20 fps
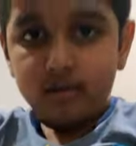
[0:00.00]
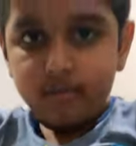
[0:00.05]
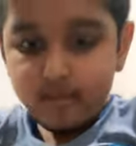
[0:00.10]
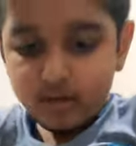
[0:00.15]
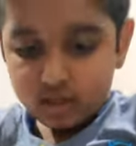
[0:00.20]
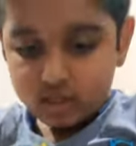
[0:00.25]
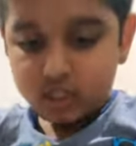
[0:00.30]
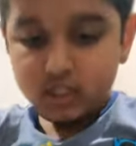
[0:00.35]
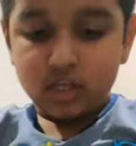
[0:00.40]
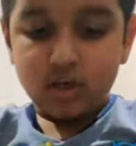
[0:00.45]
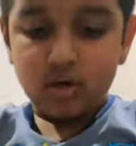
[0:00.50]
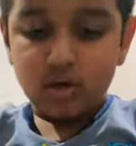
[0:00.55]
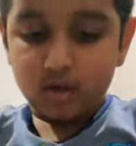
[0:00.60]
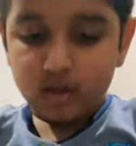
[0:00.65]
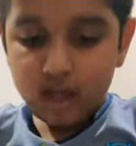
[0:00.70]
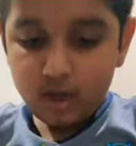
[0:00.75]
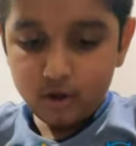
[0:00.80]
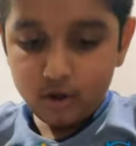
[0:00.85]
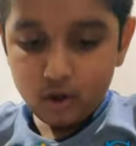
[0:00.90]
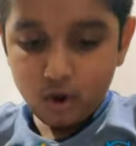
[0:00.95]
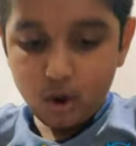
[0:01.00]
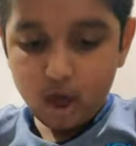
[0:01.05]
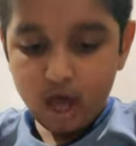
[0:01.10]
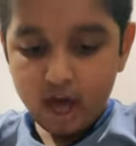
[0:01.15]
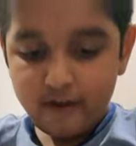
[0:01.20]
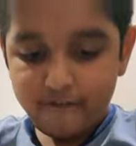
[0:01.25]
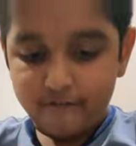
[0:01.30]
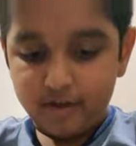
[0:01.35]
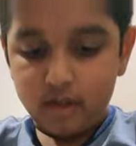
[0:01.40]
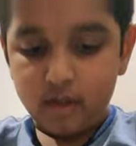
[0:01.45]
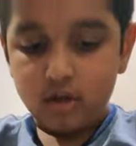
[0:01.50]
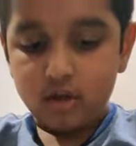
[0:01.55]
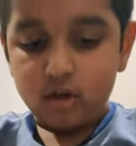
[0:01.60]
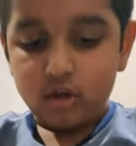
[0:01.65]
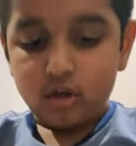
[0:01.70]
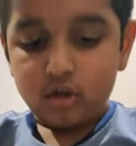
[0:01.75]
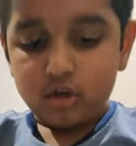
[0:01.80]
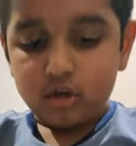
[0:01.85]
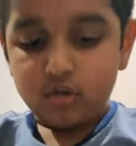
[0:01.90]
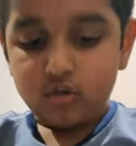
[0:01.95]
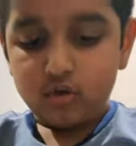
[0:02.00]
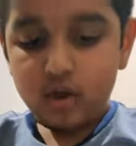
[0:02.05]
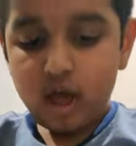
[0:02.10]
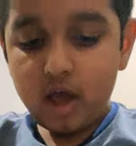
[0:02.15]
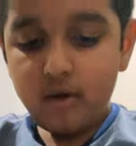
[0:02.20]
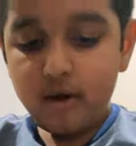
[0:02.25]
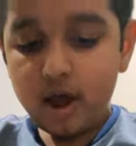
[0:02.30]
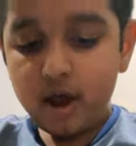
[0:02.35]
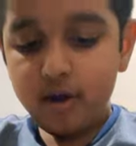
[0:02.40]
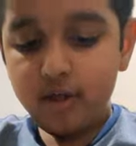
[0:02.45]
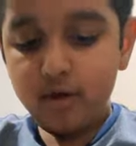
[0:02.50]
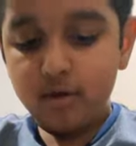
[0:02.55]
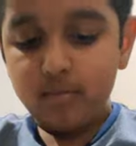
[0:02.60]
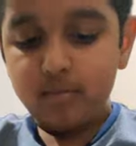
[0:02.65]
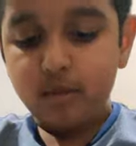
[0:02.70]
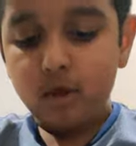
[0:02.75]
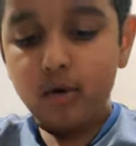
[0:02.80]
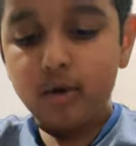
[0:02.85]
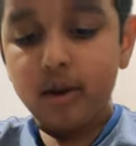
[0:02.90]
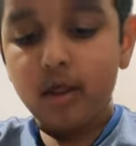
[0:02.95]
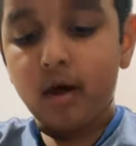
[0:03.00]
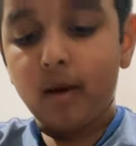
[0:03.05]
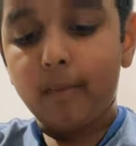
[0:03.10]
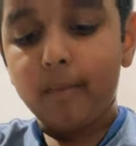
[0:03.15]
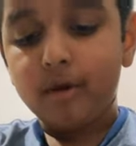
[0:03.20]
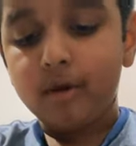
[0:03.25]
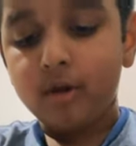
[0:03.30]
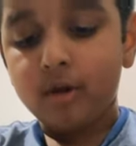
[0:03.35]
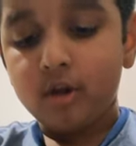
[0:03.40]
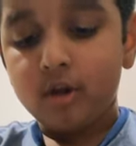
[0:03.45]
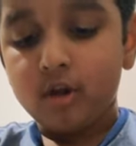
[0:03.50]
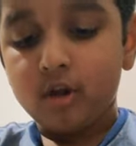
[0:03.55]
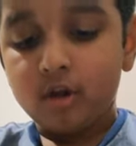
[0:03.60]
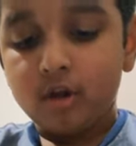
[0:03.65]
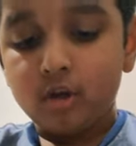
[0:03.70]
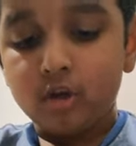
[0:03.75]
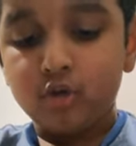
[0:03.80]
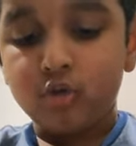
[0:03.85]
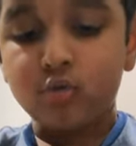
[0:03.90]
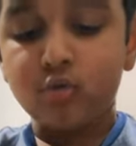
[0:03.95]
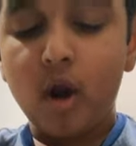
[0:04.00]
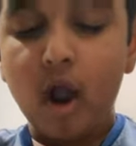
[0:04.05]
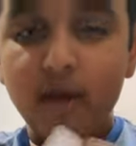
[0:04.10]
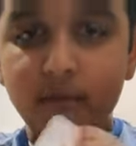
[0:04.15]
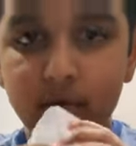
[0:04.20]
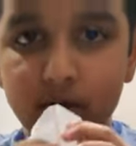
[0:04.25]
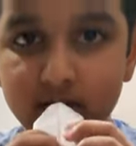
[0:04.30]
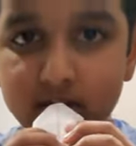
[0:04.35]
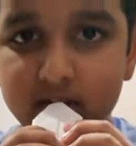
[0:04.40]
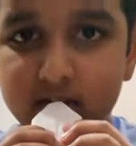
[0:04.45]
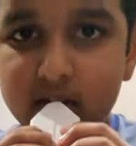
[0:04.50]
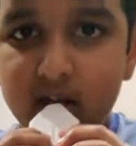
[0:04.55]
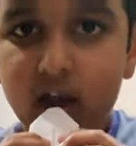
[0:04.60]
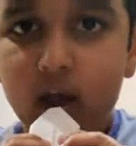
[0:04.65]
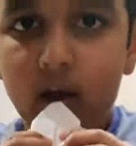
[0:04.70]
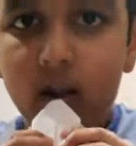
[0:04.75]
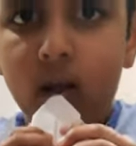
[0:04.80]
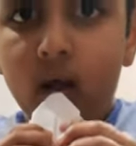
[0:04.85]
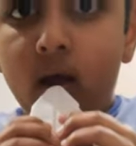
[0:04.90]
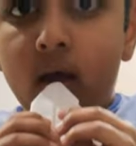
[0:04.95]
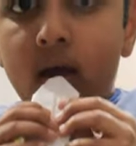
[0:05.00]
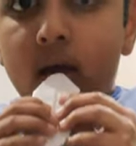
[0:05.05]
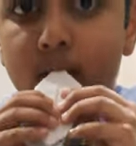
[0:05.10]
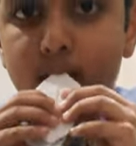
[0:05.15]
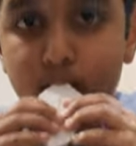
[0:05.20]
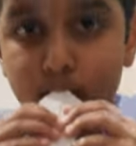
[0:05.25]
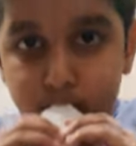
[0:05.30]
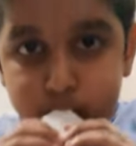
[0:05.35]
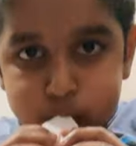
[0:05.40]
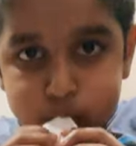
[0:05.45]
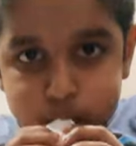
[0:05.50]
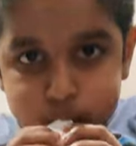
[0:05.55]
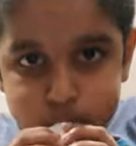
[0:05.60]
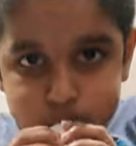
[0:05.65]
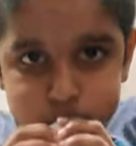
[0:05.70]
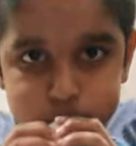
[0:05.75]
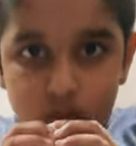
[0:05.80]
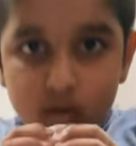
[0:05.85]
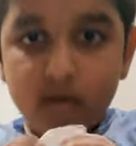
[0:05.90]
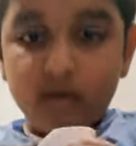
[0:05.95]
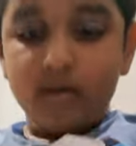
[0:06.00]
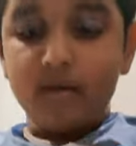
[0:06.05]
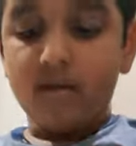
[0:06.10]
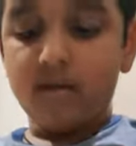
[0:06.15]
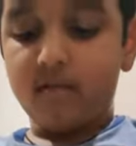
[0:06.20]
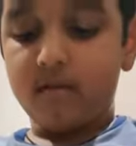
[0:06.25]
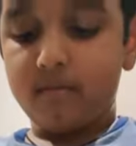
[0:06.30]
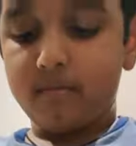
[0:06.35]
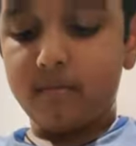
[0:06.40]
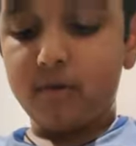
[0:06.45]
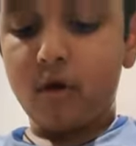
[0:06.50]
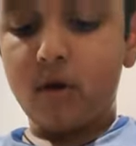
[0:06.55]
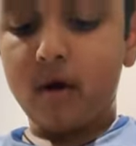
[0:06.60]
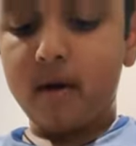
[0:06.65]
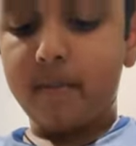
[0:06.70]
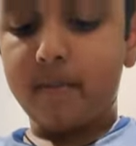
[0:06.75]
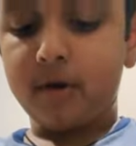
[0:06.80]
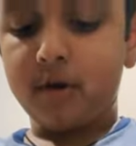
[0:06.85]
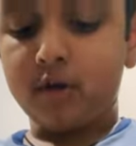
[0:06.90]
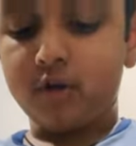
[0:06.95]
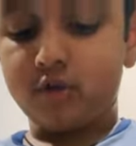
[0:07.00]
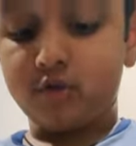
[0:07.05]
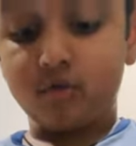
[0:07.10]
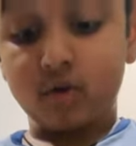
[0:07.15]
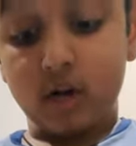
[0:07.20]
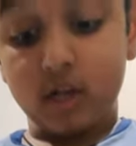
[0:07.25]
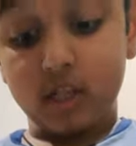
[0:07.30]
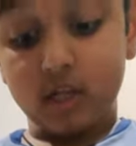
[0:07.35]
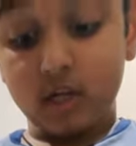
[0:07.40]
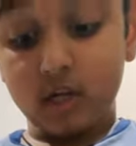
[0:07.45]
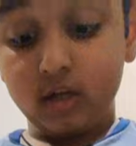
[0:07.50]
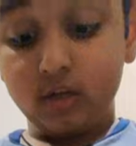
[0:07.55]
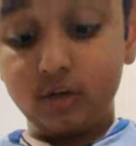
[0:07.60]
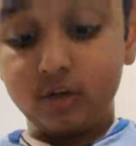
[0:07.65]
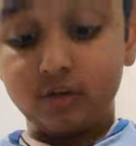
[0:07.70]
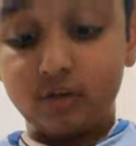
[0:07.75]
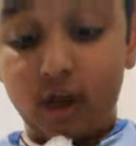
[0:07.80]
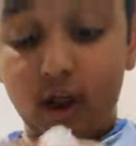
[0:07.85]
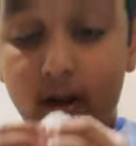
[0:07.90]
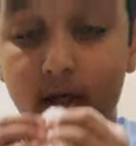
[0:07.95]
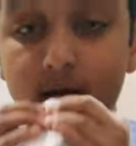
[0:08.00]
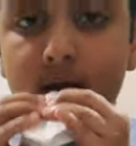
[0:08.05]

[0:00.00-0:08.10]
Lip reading: But so now you have it. So now how do you blow it up? Try one side. Doesn't blow up? Try the other side.